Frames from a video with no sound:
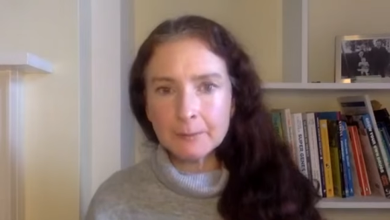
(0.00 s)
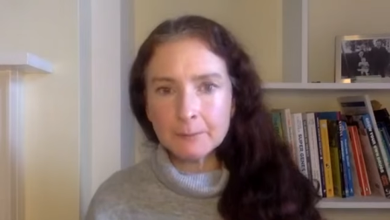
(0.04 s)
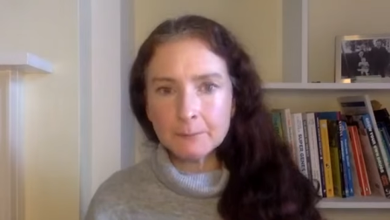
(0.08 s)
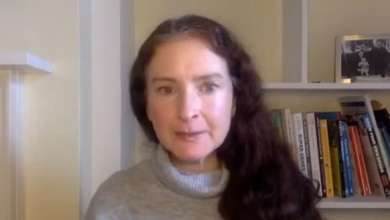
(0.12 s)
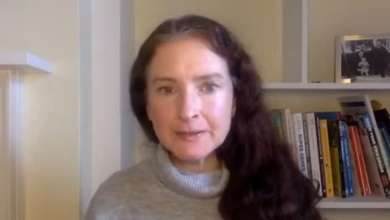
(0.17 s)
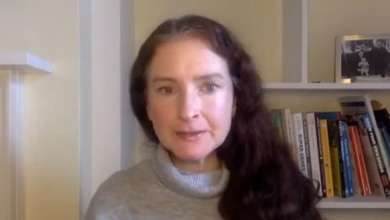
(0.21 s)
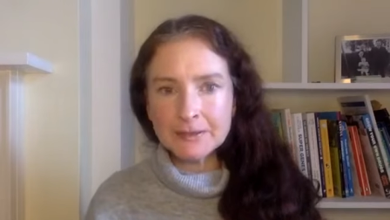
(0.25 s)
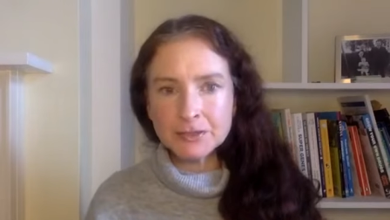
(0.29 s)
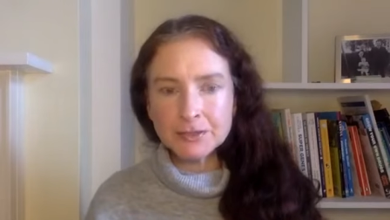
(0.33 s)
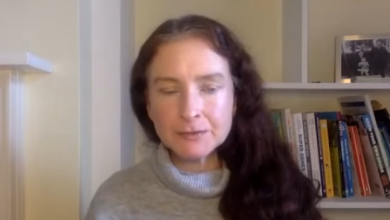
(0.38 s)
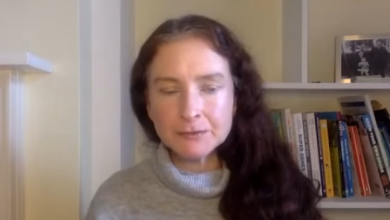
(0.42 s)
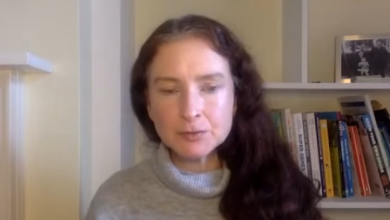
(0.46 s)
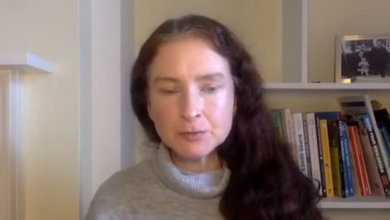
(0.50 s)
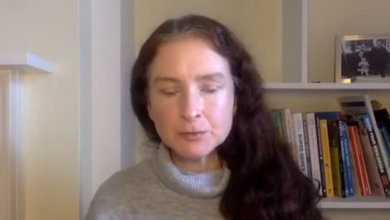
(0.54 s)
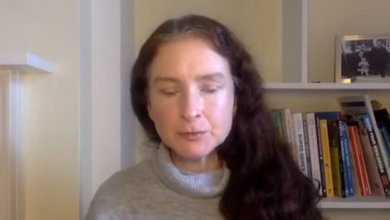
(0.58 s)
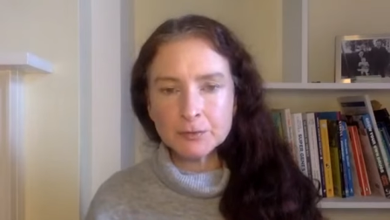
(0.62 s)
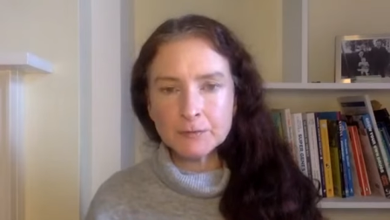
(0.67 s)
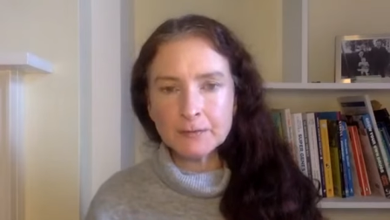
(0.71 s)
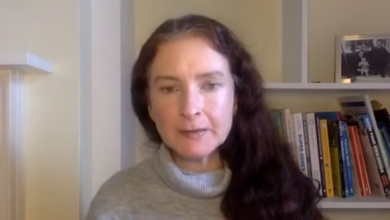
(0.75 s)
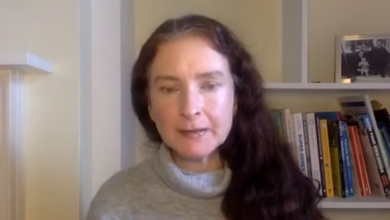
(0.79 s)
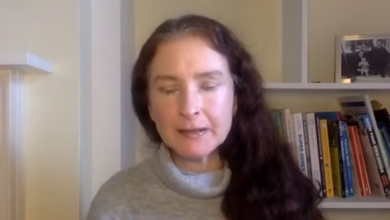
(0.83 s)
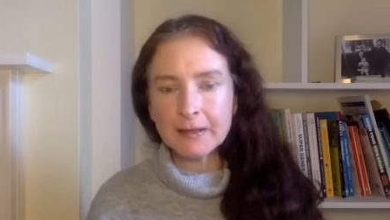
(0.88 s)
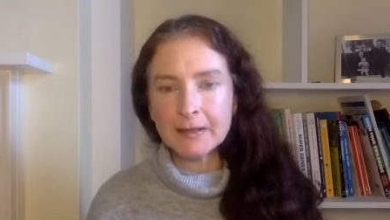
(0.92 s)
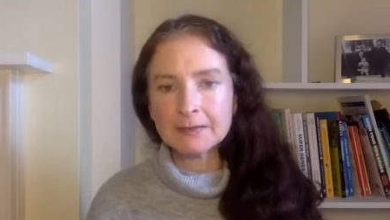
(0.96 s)
making sure
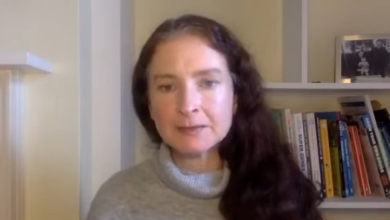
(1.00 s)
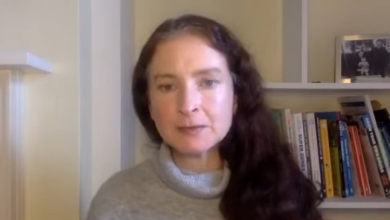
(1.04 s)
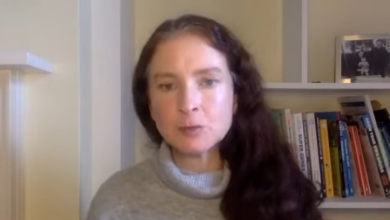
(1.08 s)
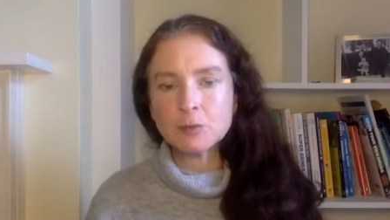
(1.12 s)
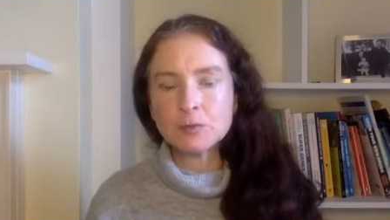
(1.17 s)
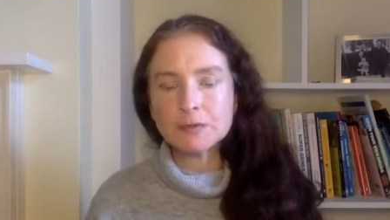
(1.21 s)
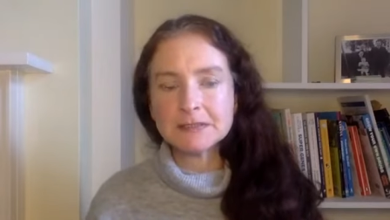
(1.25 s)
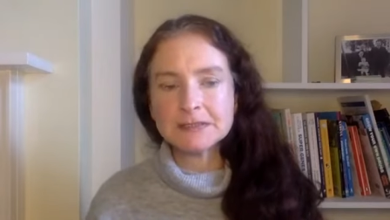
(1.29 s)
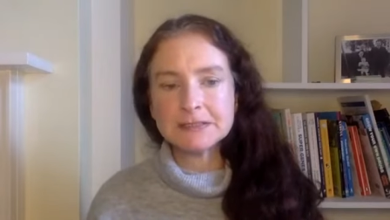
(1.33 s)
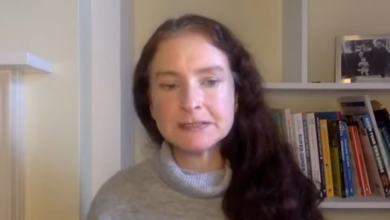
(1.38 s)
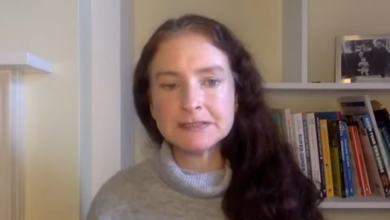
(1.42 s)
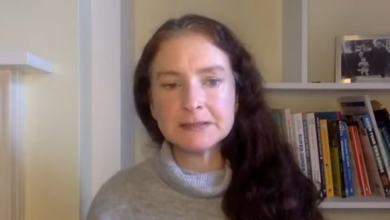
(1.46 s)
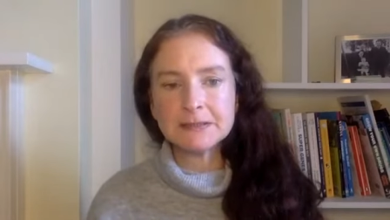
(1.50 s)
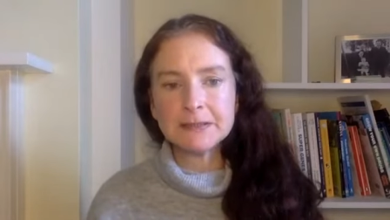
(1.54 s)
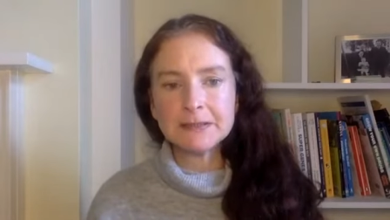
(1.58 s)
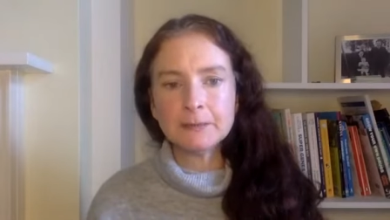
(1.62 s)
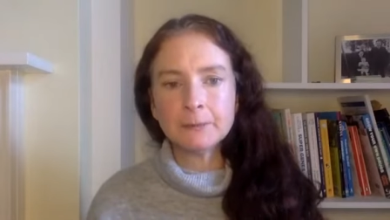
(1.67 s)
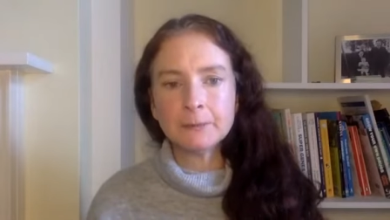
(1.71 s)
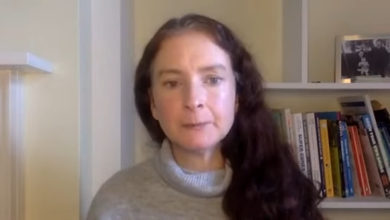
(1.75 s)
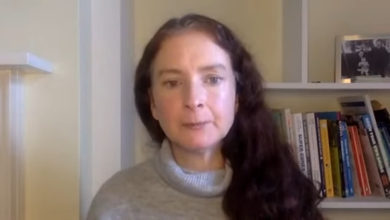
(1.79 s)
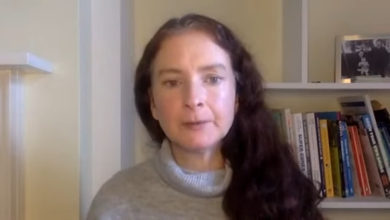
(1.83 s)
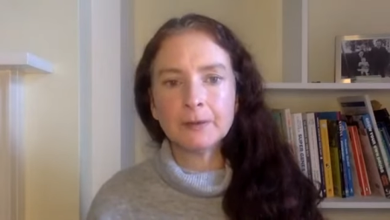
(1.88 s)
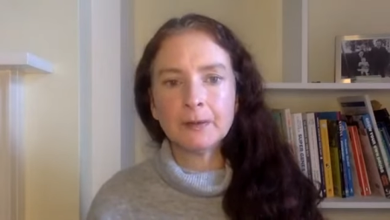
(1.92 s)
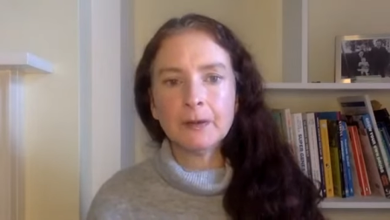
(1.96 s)
you're getting adequate
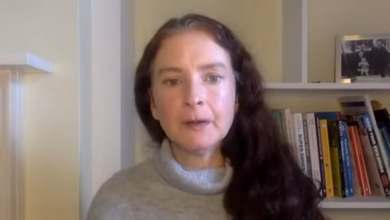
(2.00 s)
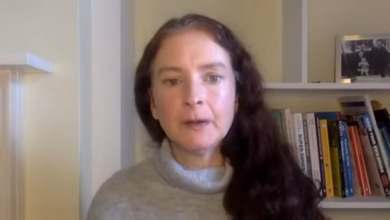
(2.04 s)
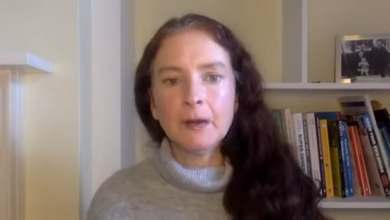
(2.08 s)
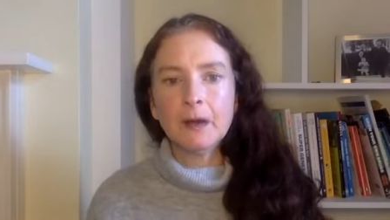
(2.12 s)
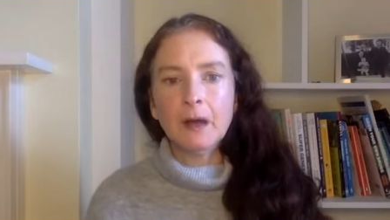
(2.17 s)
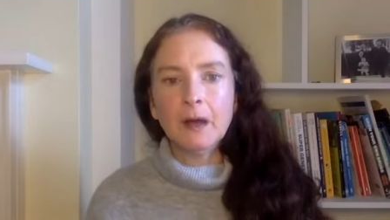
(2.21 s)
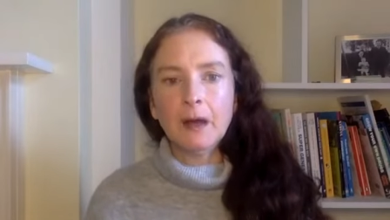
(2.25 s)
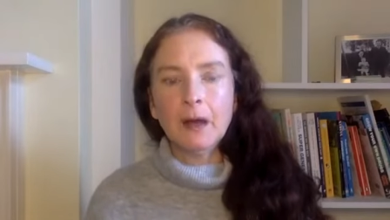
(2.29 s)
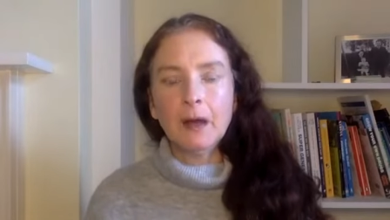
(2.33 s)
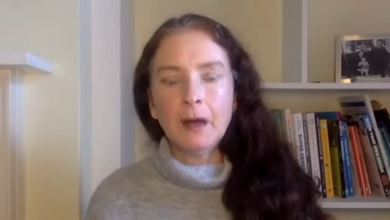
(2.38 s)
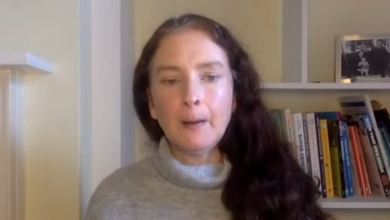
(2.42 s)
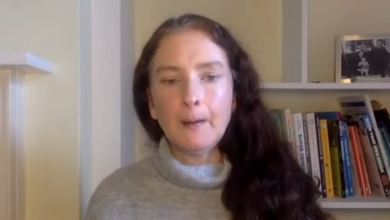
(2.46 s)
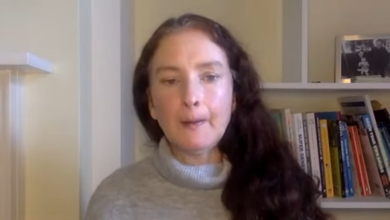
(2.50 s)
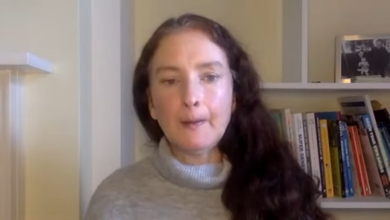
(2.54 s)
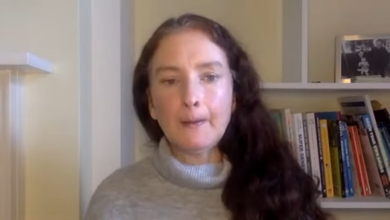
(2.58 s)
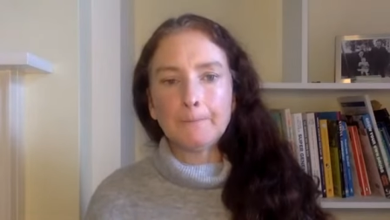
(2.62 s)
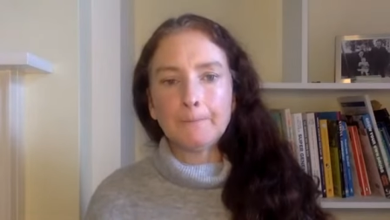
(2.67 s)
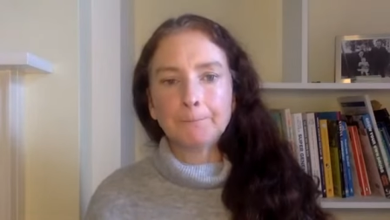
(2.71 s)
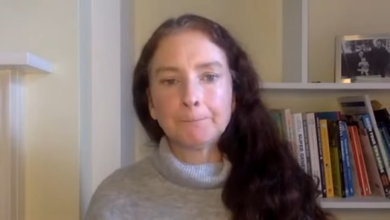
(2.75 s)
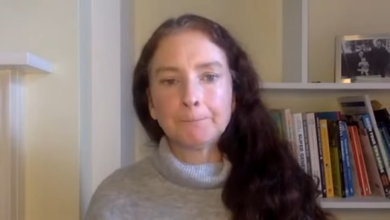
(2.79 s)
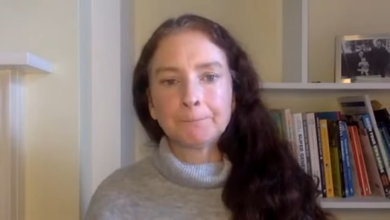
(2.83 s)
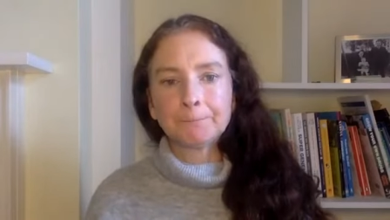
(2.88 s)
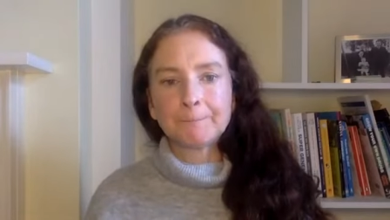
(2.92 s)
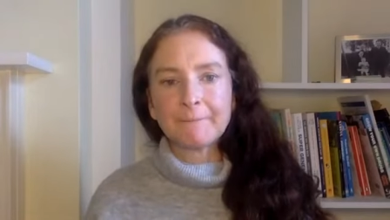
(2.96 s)
sleep,
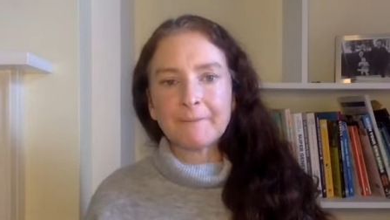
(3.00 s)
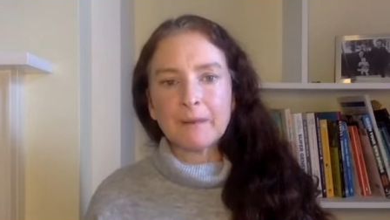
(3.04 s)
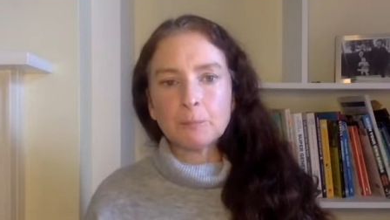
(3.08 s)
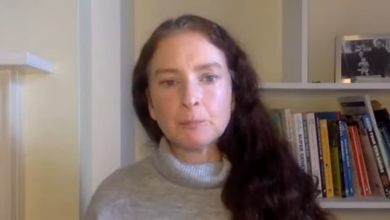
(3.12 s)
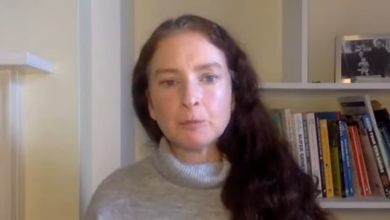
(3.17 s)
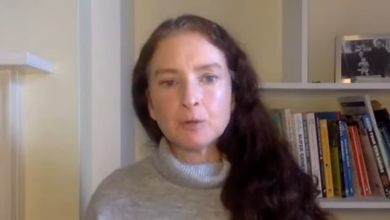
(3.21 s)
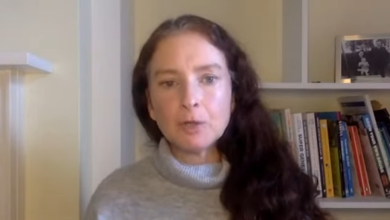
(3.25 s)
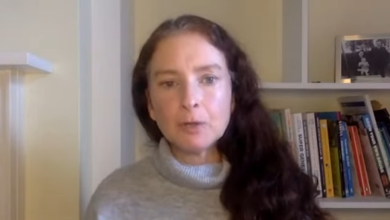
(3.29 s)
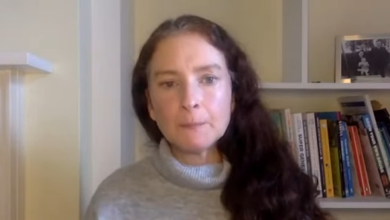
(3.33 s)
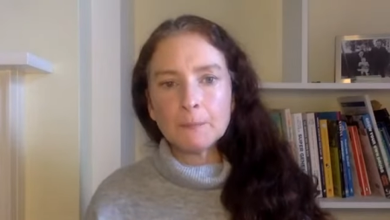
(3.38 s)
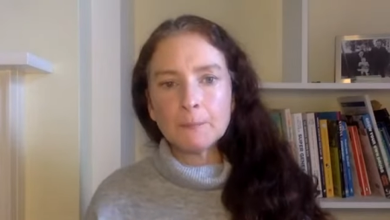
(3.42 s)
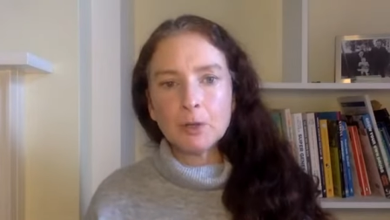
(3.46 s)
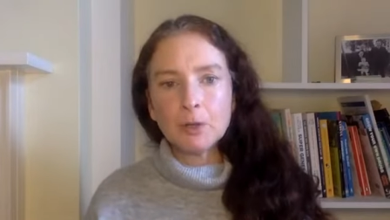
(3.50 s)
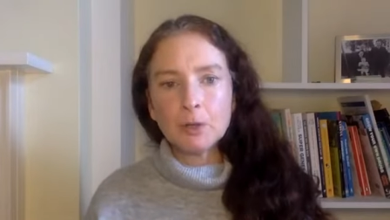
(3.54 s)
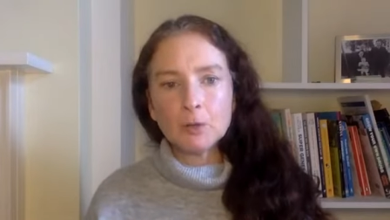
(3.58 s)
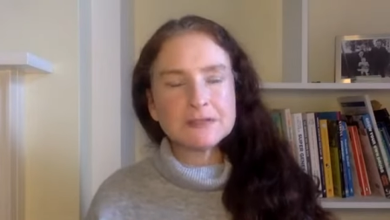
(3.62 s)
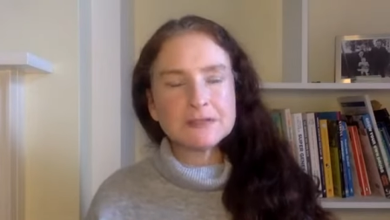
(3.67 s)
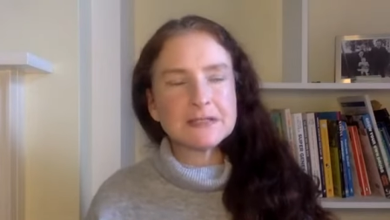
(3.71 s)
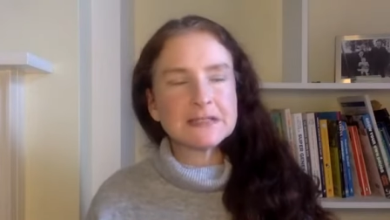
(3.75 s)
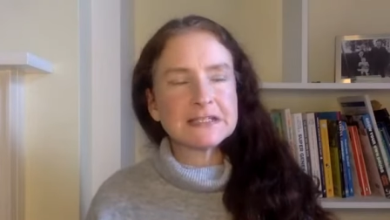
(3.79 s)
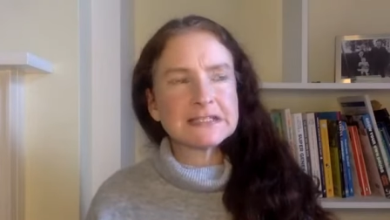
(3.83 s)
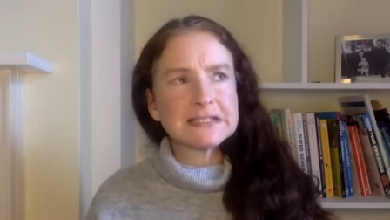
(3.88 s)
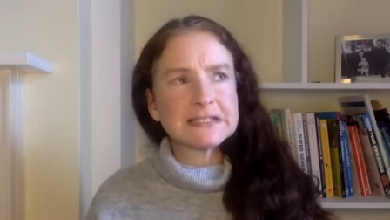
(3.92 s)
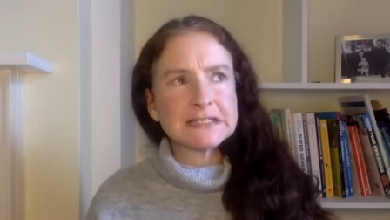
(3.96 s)

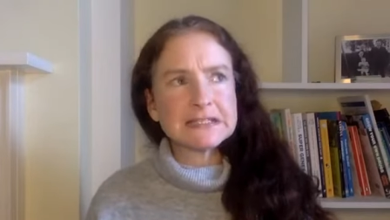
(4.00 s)
probiotics.